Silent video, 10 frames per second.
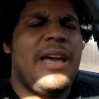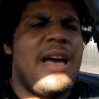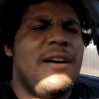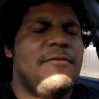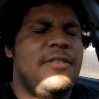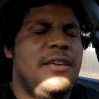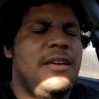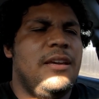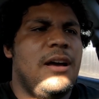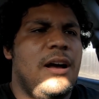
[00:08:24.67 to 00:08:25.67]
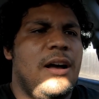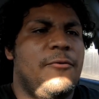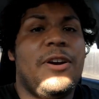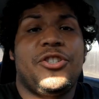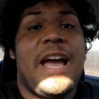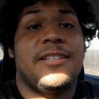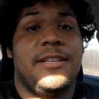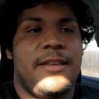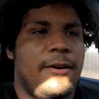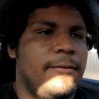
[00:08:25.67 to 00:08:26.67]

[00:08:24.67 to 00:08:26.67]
have the uh, fresh gas in there.